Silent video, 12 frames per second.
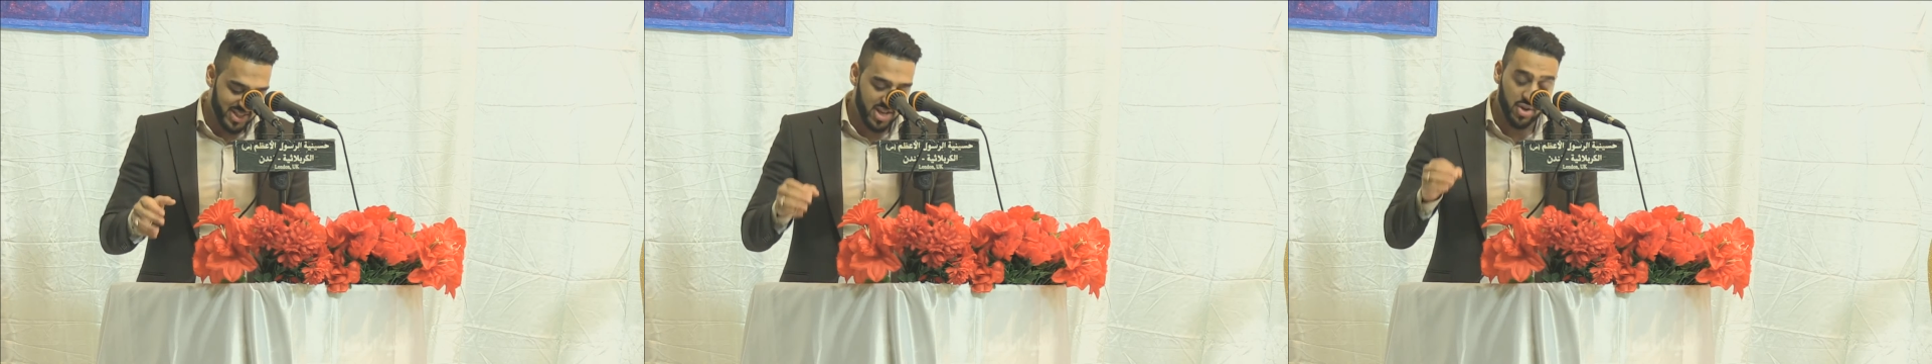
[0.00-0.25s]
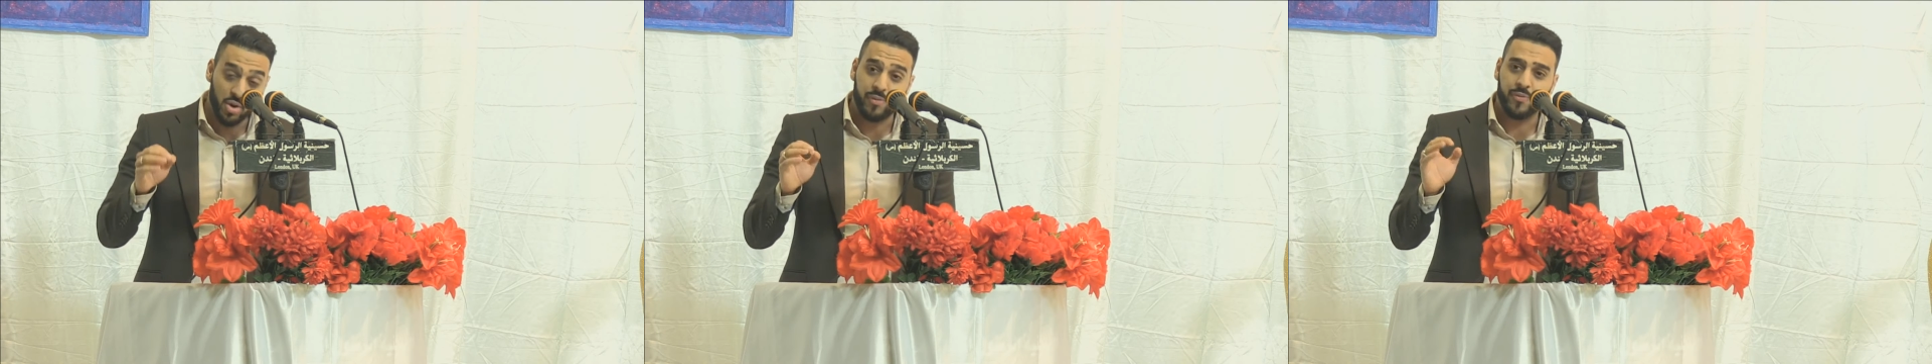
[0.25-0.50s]

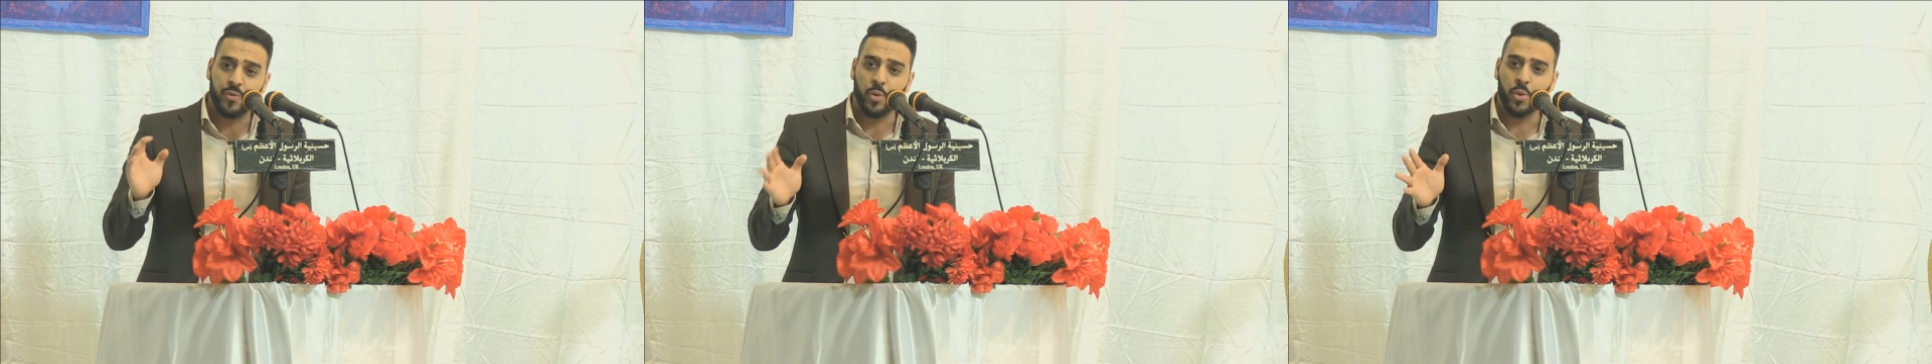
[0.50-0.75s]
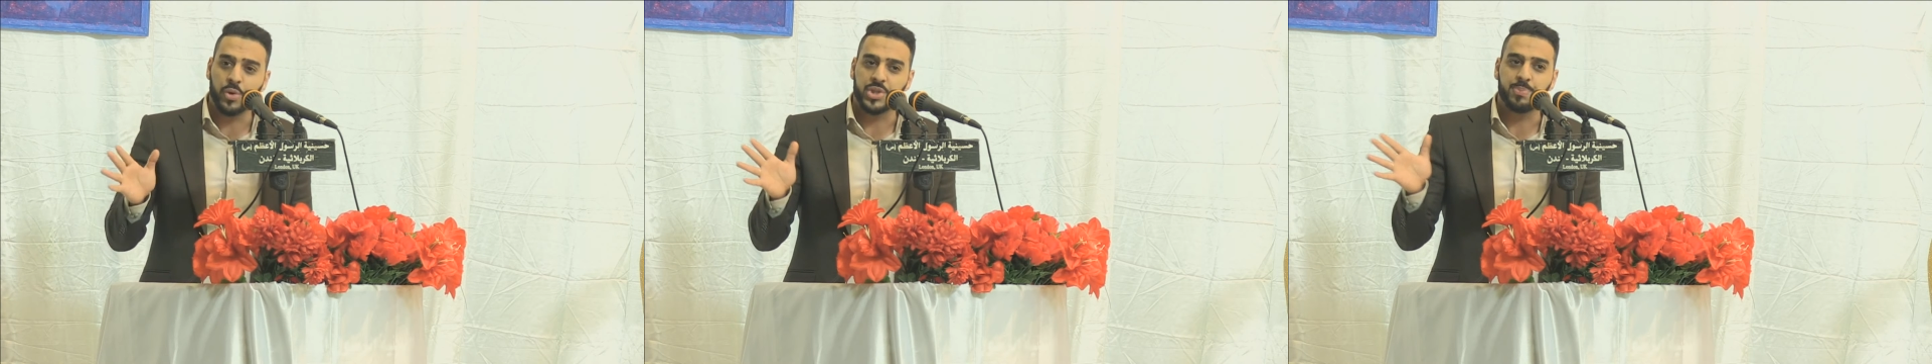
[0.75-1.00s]
and not
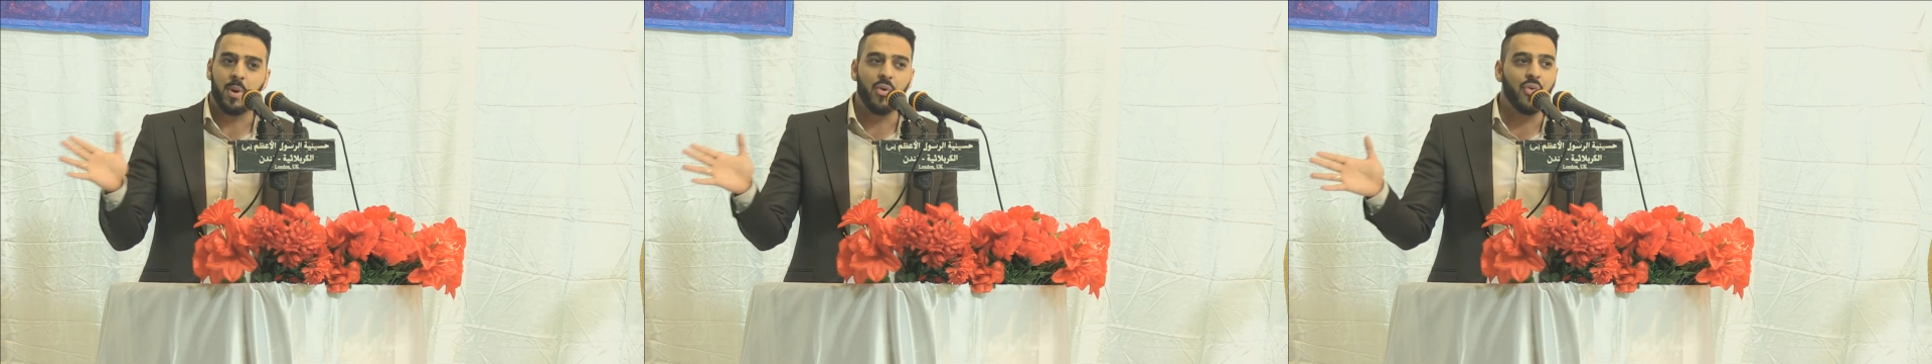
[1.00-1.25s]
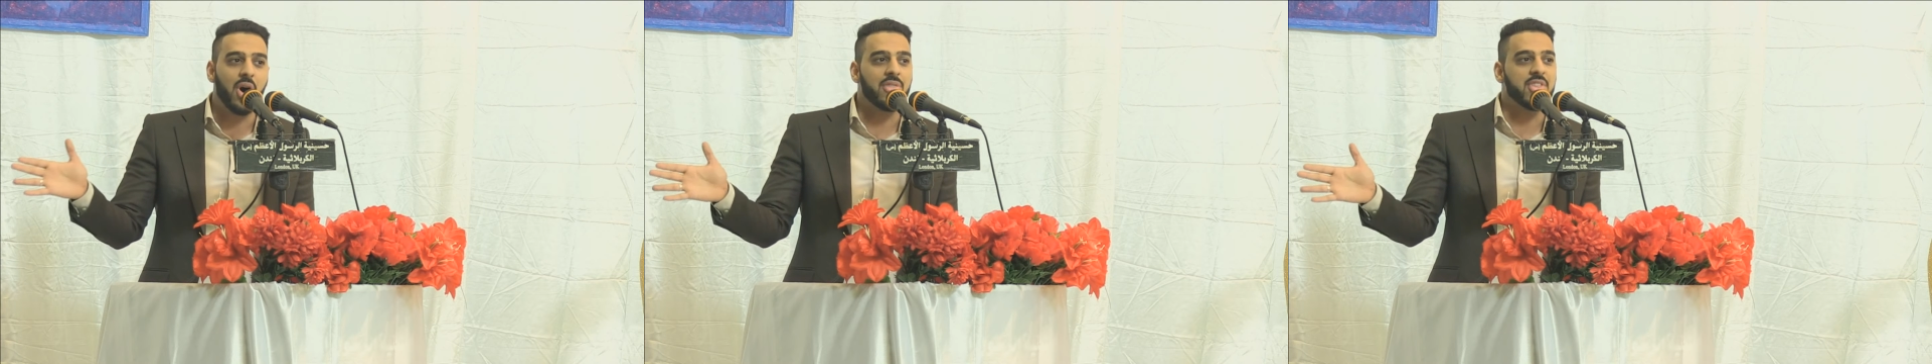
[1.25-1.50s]
forced but
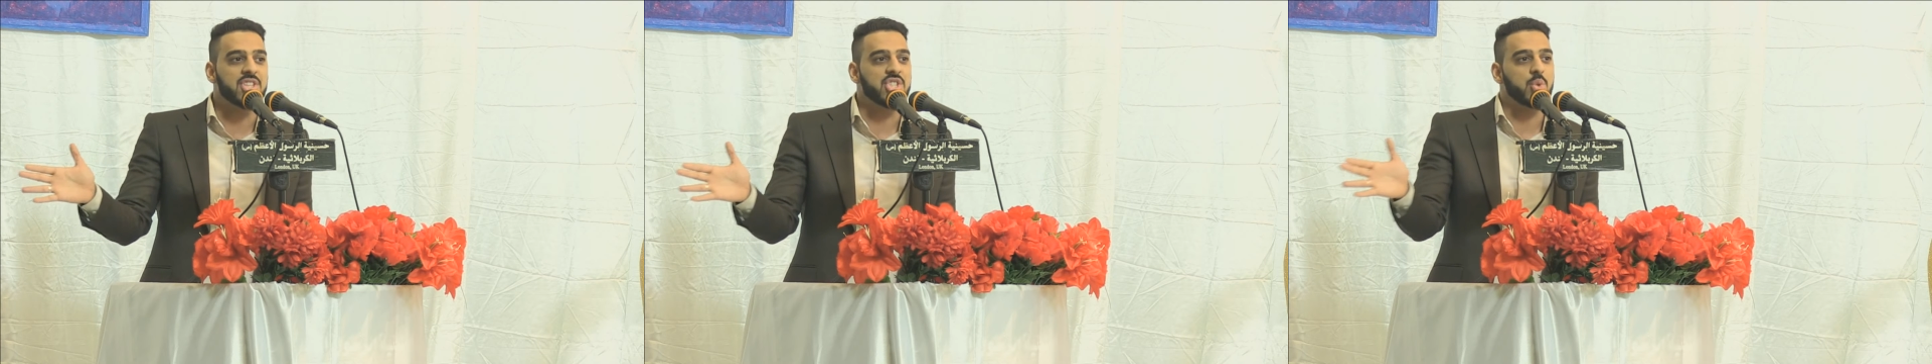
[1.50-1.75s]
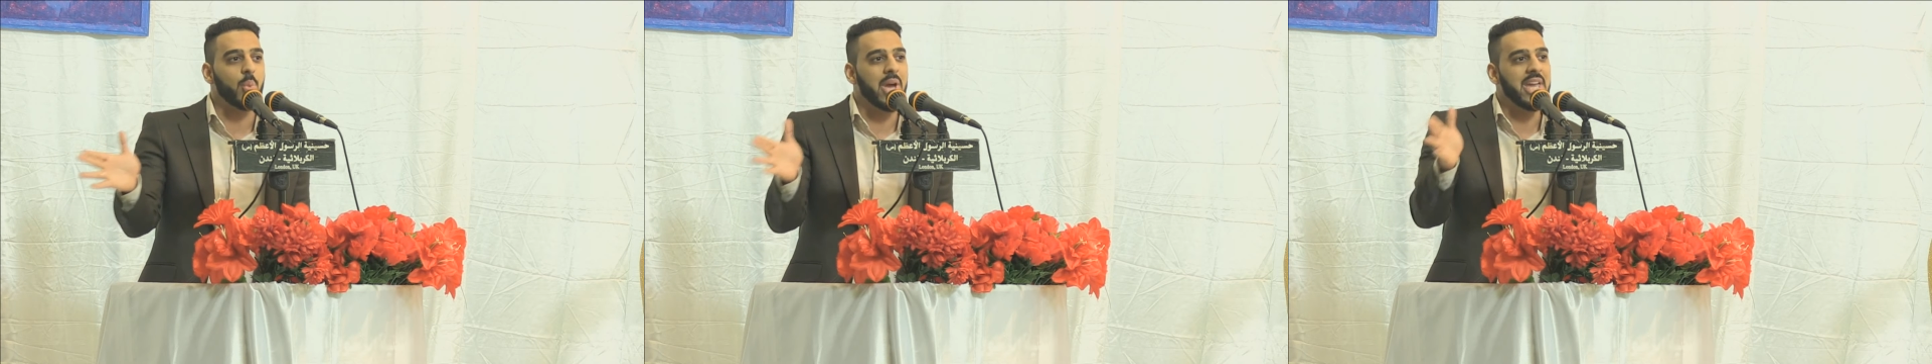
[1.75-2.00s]
rather
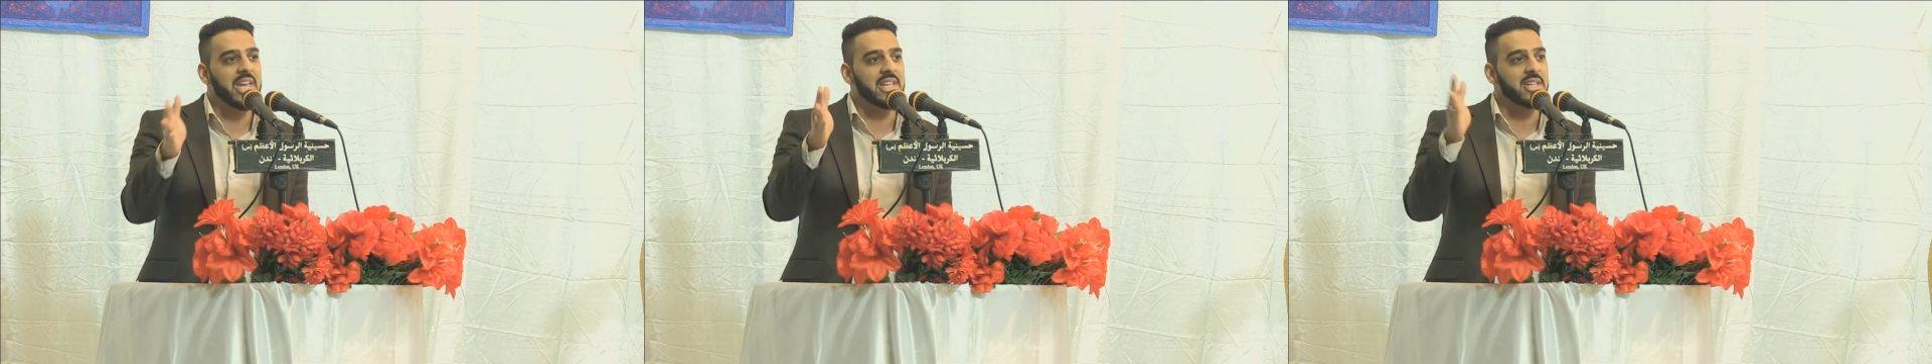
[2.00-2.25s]
swayed